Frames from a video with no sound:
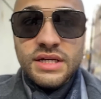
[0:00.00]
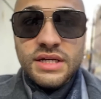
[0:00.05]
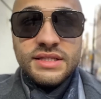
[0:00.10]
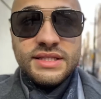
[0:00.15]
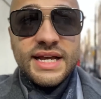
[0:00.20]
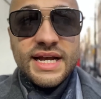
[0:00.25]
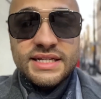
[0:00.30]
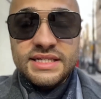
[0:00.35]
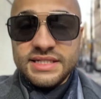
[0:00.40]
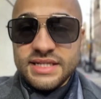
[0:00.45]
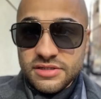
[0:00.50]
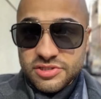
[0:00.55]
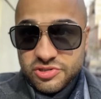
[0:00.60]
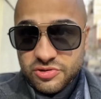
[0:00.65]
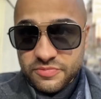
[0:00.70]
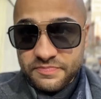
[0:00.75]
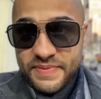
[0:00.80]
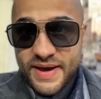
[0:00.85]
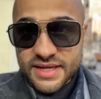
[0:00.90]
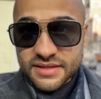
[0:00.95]
that
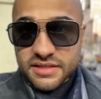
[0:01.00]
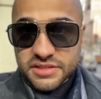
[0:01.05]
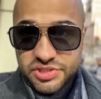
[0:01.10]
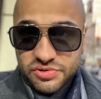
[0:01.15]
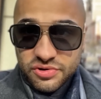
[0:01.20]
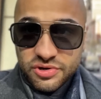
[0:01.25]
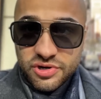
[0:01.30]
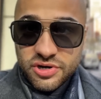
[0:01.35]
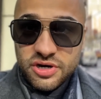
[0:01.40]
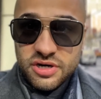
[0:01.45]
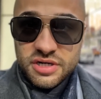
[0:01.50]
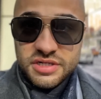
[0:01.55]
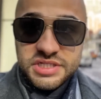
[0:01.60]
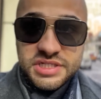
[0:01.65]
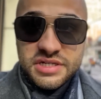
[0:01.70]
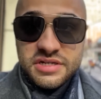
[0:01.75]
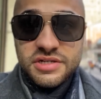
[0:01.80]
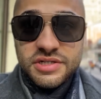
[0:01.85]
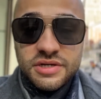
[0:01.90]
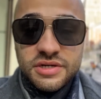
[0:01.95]
central bank digital
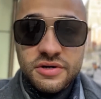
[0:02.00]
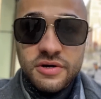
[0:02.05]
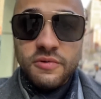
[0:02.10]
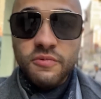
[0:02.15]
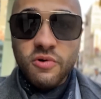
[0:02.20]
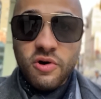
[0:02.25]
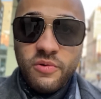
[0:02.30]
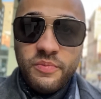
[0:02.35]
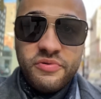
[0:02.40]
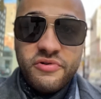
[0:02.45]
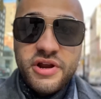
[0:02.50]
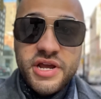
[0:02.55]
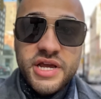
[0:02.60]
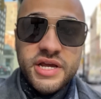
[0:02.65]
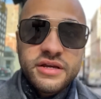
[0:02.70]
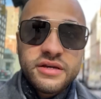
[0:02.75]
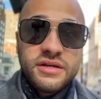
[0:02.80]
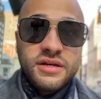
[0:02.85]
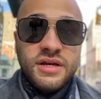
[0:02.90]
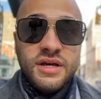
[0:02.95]
currencies will
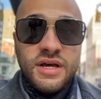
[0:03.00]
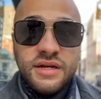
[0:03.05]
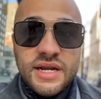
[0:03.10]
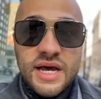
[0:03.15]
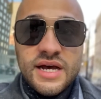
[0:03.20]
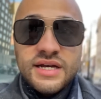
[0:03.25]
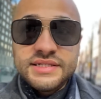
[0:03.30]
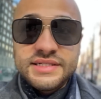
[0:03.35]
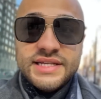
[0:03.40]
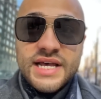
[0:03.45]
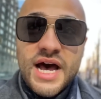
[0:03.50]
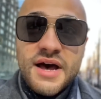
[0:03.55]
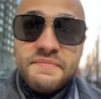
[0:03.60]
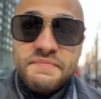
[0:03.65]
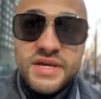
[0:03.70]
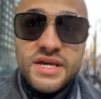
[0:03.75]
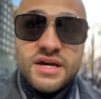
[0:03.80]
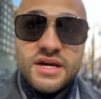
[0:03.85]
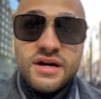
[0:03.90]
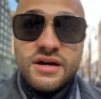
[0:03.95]
bring. Now,
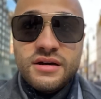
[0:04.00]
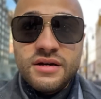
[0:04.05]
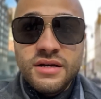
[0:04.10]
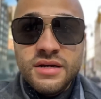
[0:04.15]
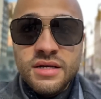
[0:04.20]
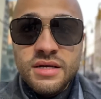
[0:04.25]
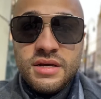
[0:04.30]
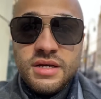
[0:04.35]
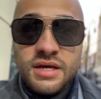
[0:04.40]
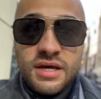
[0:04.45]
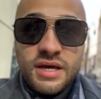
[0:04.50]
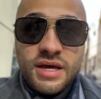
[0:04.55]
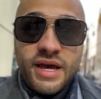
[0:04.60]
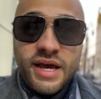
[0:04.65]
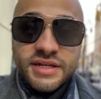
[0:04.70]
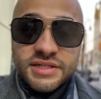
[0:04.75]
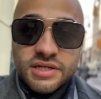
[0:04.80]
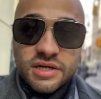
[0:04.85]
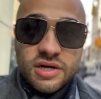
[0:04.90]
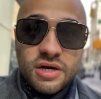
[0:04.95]
Zambia
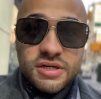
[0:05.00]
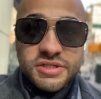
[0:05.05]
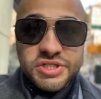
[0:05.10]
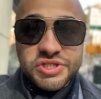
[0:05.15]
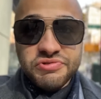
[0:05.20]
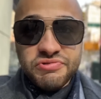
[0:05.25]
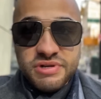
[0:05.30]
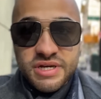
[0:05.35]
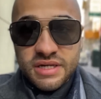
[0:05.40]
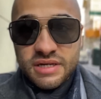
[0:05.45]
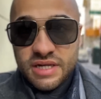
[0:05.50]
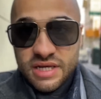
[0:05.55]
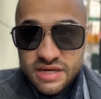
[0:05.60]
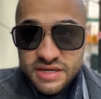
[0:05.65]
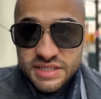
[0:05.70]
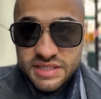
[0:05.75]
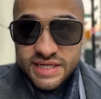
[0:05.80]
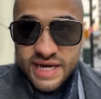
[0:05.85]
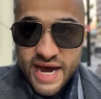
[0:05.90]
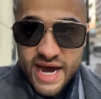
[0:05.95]
is a country in
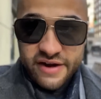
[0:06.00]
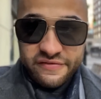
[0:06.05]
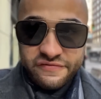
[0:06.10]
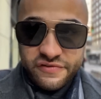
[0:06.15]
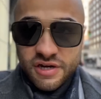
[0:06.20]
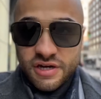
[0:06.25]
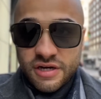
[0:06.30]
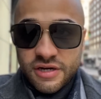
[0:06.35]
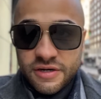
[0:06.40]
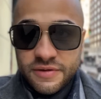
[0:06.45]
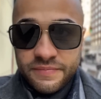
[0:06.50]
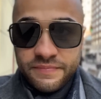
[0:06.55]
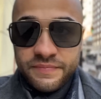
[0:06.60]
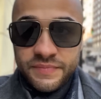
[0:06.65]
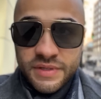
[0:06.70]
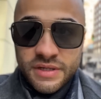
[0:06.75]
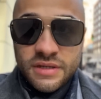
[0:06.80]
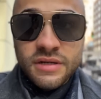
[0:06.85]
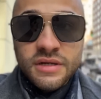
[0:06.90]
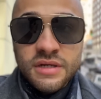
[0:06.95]
East Africa.
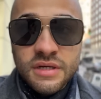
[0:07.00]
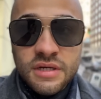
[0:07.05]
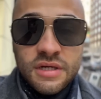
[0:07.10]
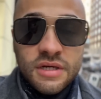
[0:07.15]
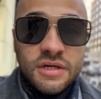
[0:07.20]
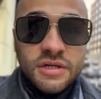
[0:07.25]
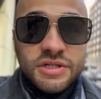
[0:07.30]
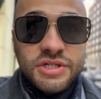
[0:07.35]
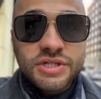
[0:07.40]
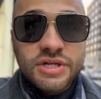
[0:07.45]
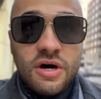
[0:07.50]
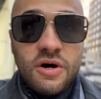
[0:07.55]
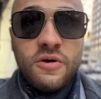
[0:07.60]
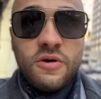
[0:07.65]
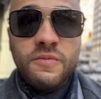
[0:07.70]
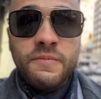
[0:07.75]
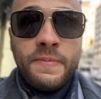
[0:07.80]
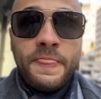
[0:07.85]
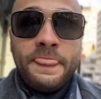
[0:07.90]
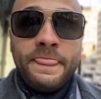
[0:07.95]

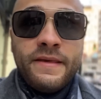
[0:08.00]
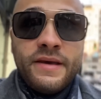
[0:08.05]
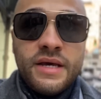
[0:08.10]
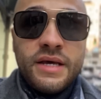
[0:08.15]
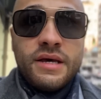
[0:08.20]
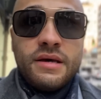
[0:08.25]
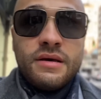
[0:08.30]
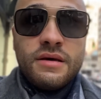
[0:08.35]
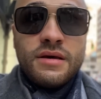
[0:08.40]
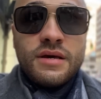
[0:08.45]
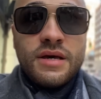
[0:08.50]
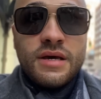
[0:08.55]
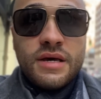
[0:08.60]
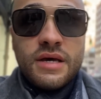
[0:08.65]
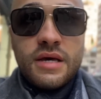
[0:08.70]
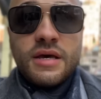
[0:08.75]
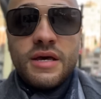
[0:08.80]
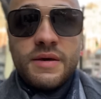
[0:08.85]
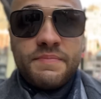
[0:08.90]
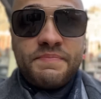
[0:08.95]
So
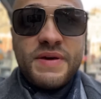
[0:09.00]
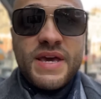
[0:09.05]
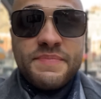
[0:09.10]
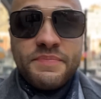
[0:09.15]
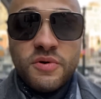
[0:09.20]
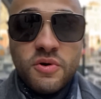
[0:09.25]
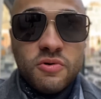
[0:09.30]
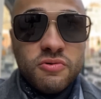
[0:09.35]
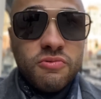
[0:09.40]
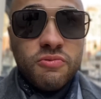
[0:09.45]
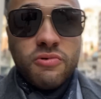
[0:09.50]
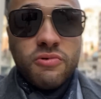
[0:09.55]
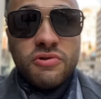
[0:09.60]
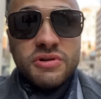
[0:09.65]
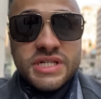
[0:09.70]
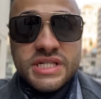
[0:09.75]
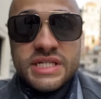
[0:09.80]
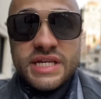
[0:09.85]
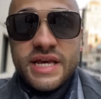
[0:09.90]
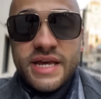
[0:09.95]
people will
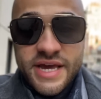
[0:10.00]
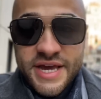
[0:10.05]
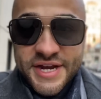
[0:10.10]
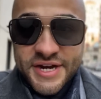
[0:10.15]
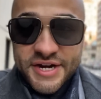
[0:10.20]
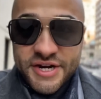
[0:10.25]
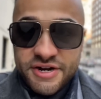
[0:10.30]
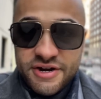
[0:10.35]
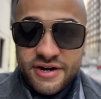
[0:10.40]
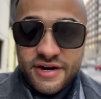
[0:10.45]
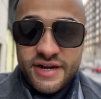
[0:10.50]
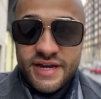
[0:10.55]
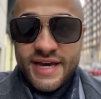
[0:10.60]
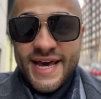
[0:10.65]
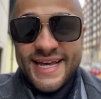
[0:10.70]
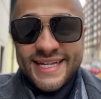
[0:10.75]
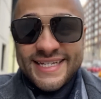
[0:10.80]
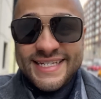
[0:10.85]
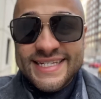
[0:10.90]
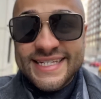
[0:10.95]
sit here
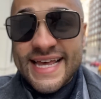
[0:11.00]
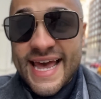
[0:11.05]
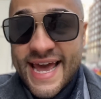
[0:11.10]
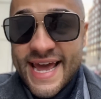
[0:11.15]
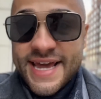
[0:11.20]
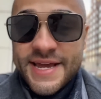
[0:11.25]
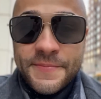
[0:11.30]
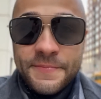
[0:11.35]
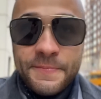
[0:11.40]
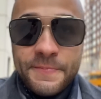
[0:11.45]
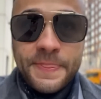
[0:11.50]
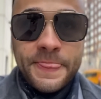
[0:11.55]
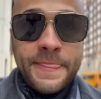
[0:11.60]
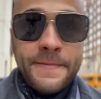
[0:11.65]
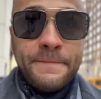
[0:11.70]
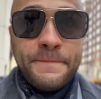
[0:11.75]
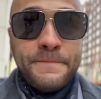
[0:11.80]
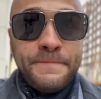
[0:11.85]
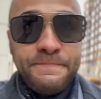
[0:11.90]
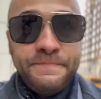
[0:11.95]
and say
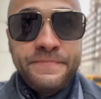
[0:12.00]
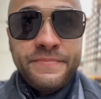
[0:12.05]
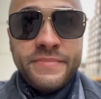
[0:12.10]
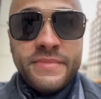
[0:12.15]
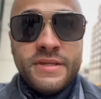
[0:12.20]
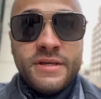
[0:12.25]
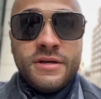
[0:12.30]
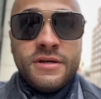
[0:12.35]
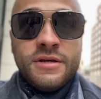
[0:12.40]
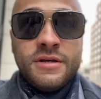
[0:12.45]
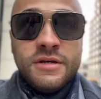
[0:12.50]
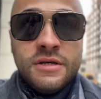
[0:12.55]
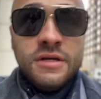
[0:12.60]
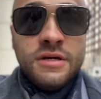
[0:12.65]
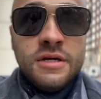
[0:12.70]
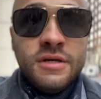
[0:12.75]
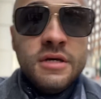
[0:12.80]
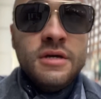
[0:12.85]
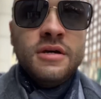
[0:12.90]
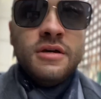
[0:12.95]

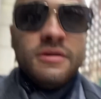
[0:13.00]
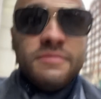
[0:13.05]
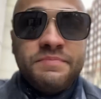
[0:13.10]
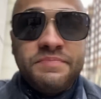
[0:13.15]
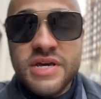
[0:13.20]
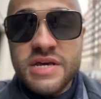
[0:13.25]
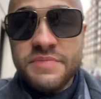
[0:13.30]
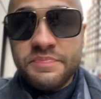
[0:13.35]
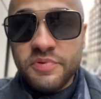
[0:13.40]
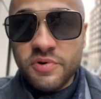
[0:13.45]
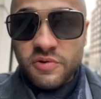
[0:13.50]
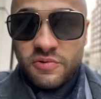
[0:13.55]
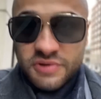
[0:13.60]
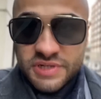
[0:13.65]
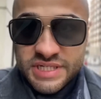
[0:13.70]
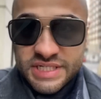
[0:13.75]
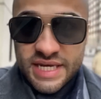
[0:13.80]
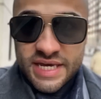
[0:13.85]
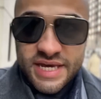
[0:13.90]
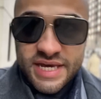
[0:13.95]

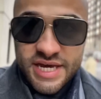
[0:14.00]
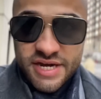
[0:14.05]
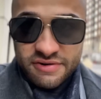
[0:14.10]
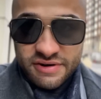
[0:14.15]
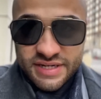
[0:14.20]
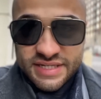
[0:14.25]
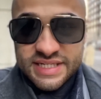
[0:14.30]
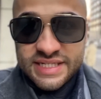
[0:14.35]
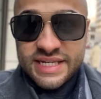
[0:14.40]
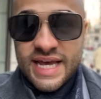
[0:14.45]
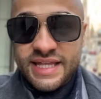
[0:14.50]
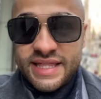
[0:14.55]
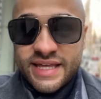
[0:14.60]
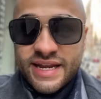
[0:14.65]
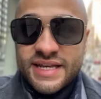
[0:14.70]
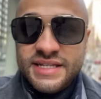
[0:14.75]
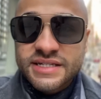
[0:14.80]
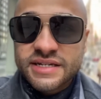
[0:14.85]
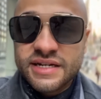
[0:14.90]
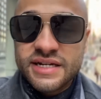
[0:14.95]
that
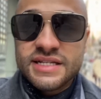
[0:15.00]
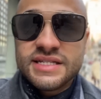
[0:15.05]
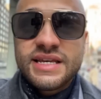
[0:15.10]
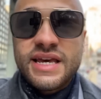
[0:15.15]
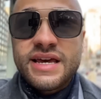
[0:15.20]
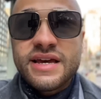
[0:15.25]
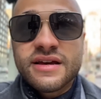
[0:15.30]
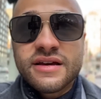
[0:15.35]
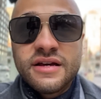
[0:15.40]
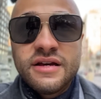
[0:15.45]
it's going to take